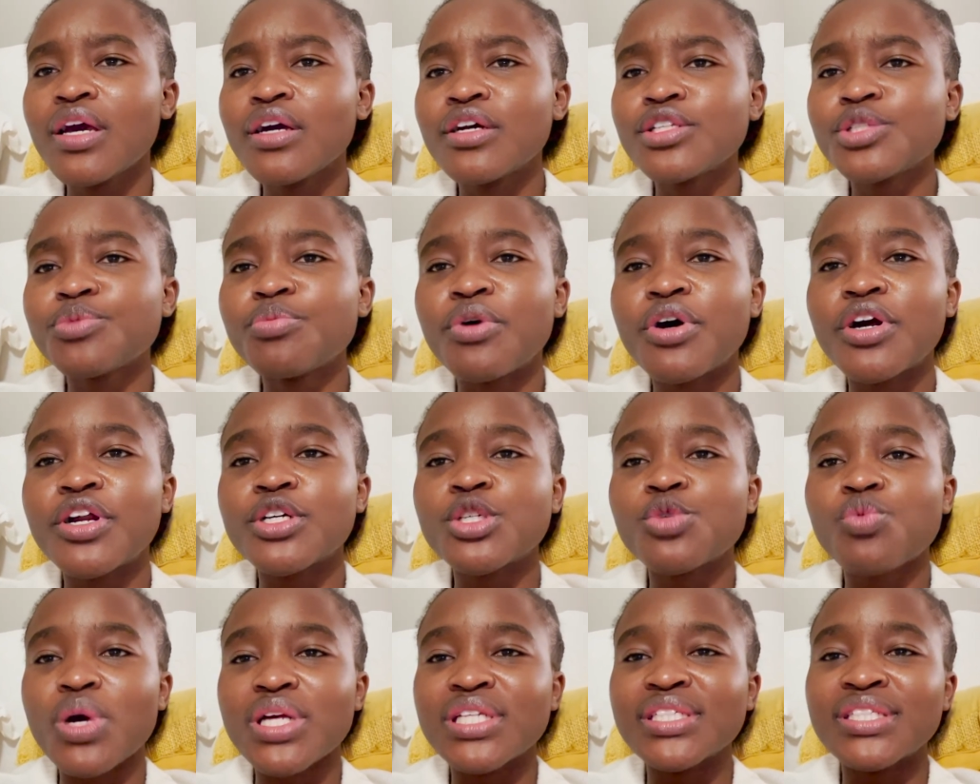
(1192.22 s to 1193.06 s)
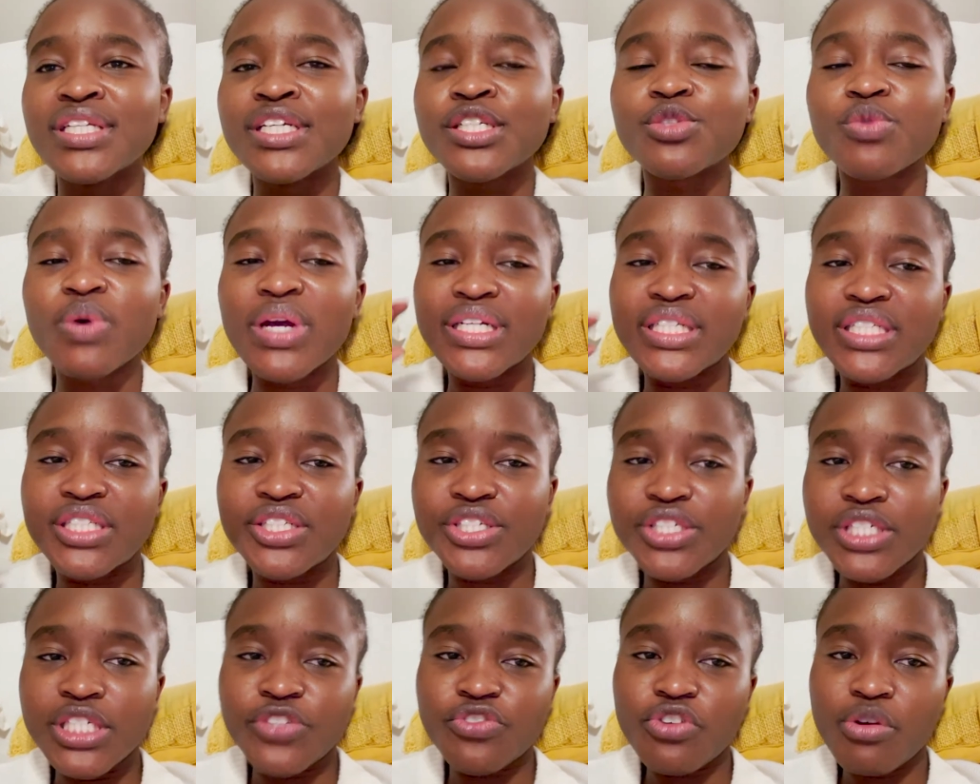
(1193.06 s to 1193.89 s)
tomorrow's Wednesday, so I
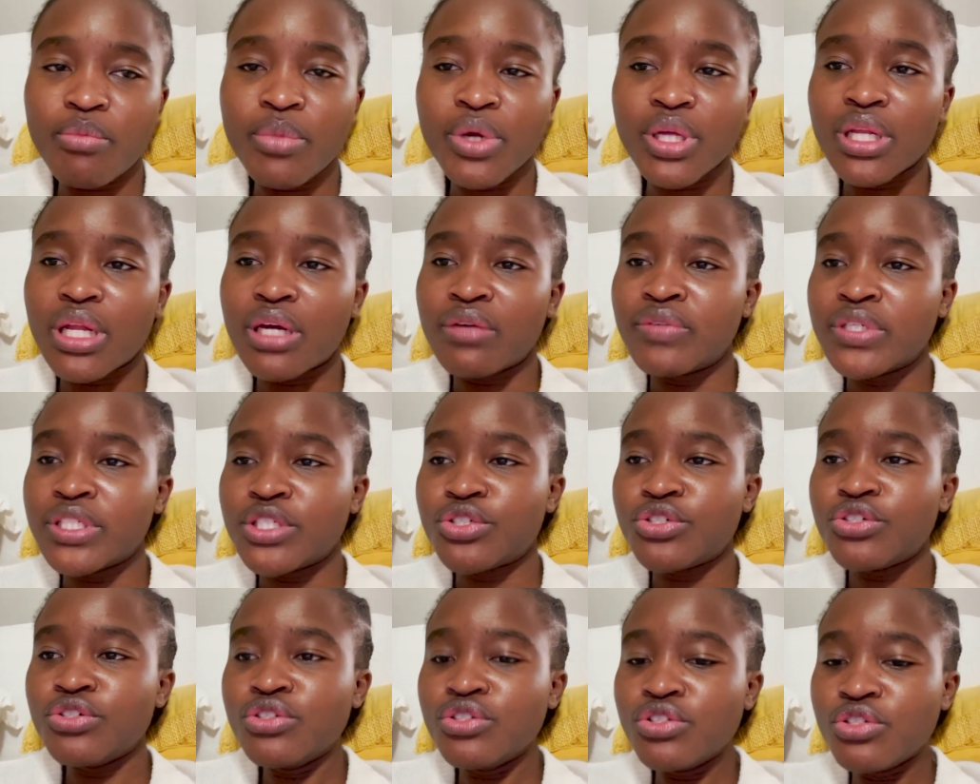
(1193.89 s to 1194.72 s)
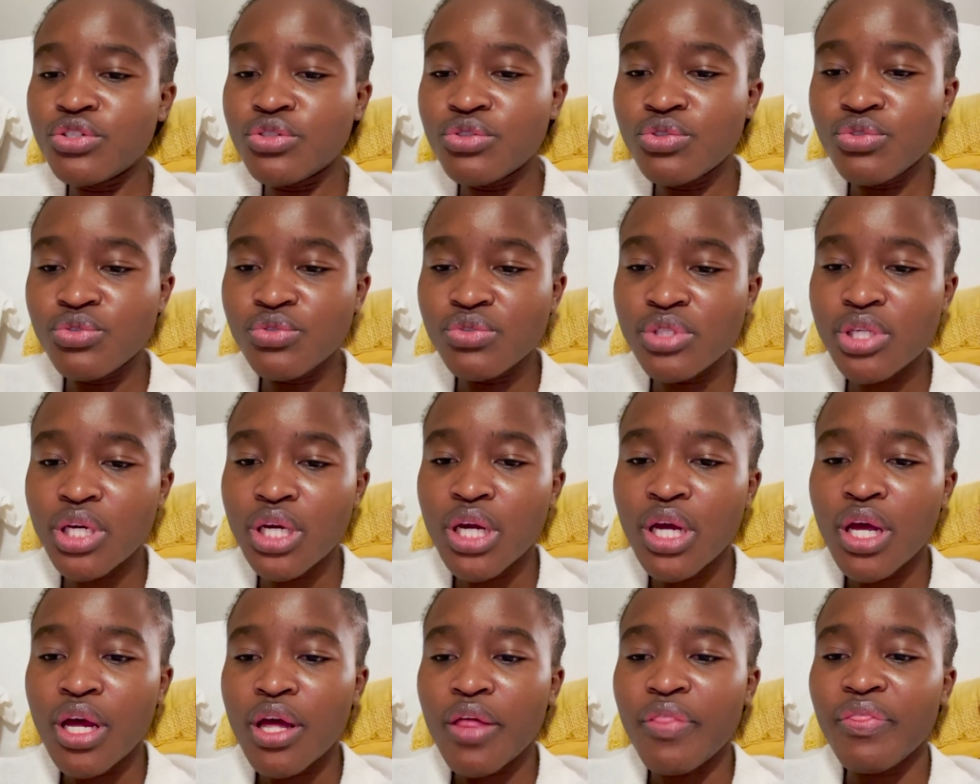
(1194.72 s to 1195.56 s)
teach from 11 to noon.
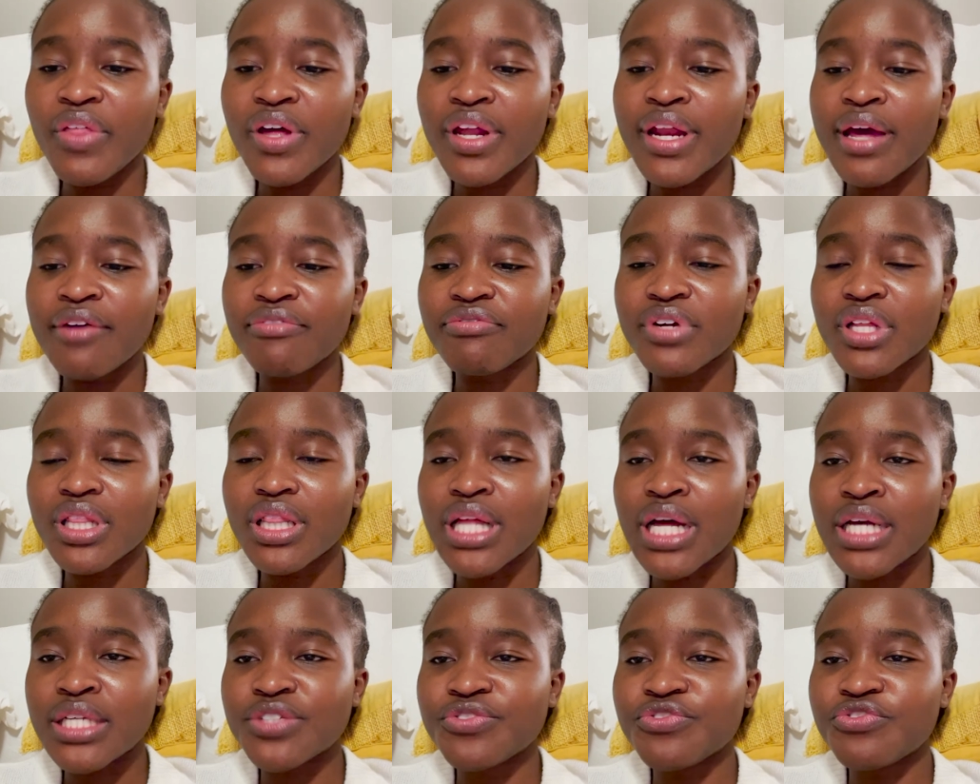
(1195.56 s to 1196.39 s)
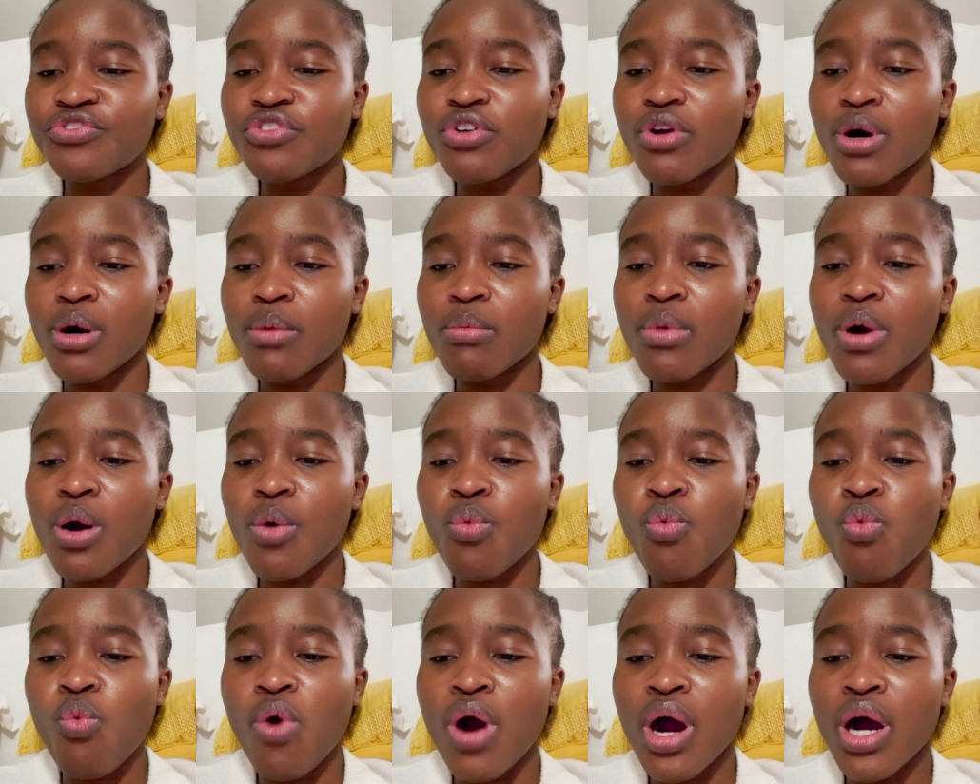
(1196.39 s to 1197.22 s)
Then I have class from
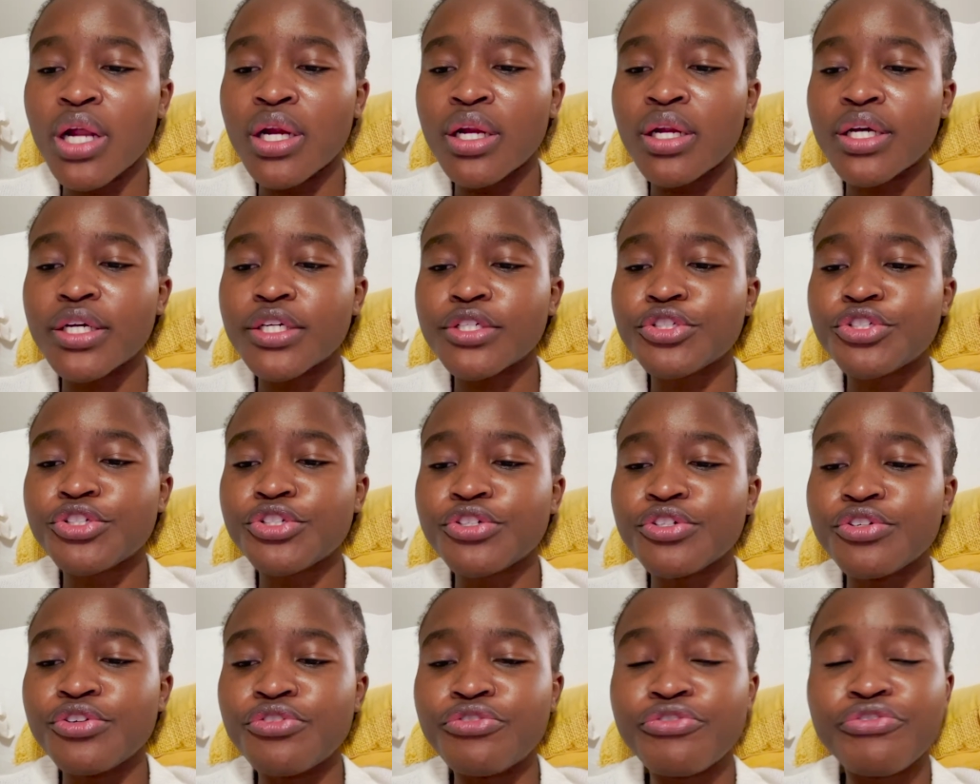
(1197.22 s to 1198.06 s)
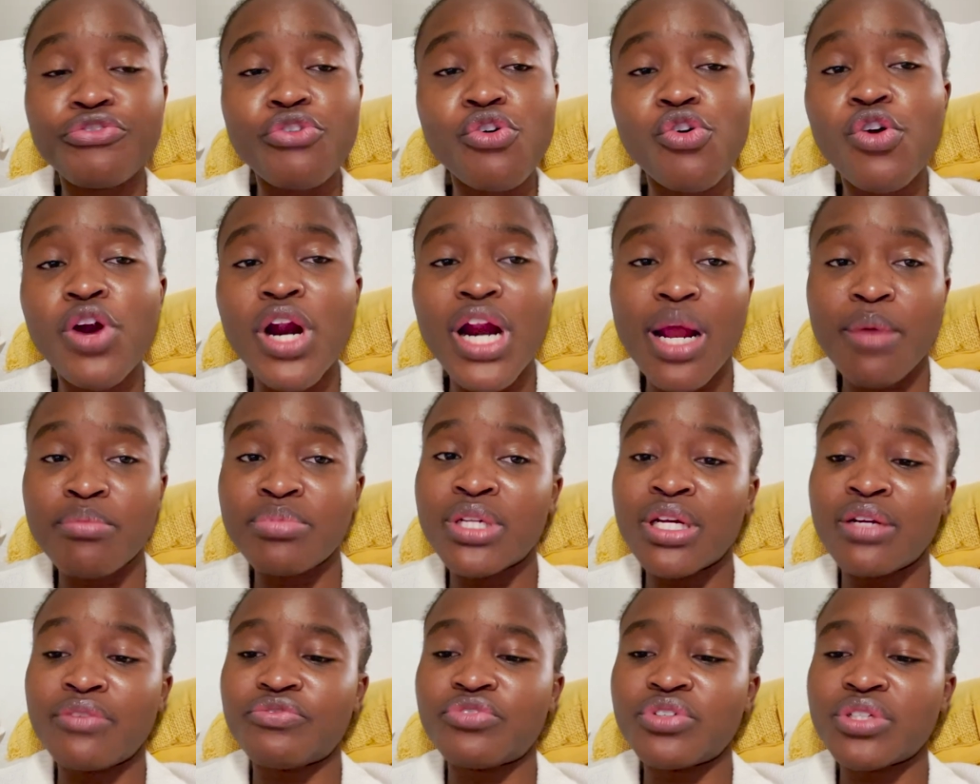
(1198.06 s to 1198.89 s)
1 to 4, and I'm
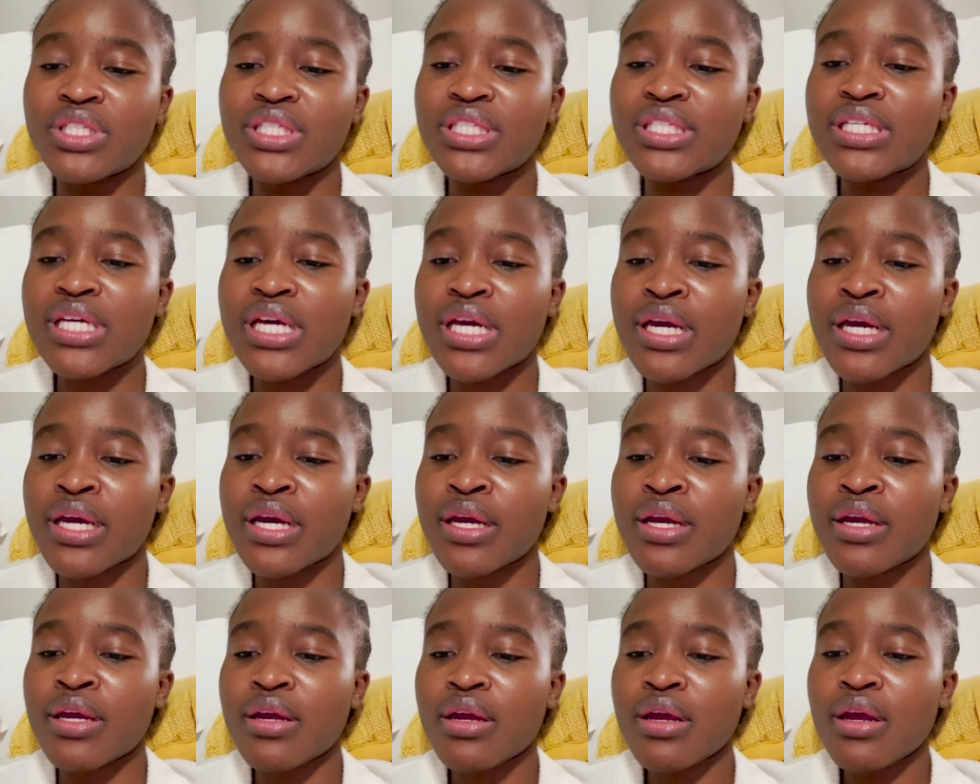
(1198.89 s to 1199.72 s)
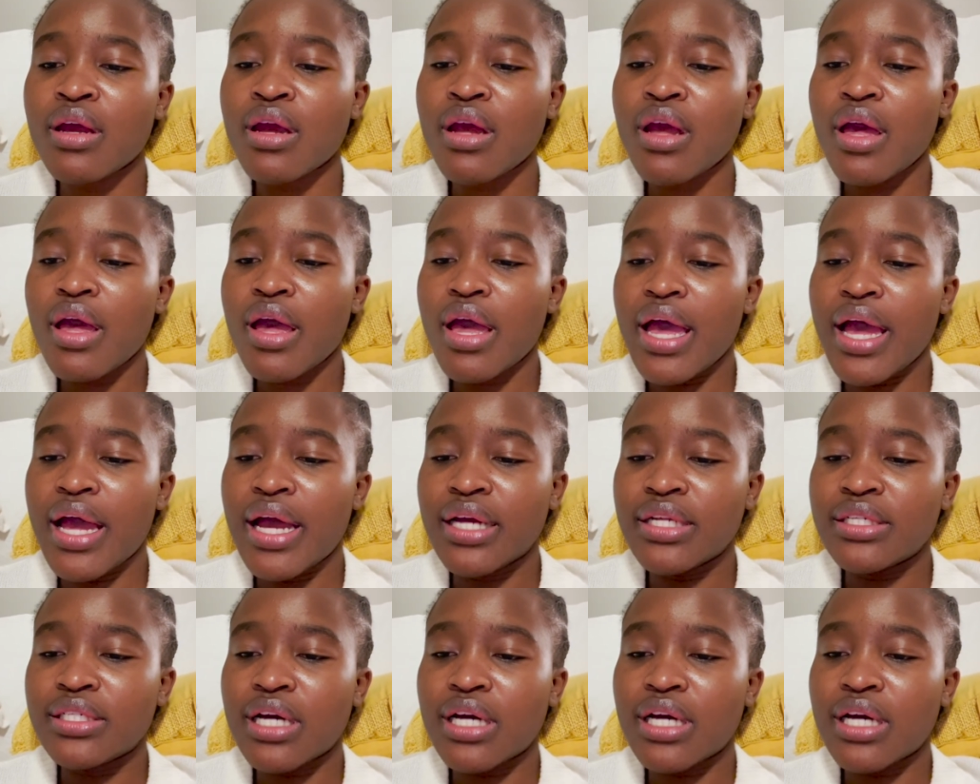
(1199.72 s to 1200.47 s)
done for the day. And,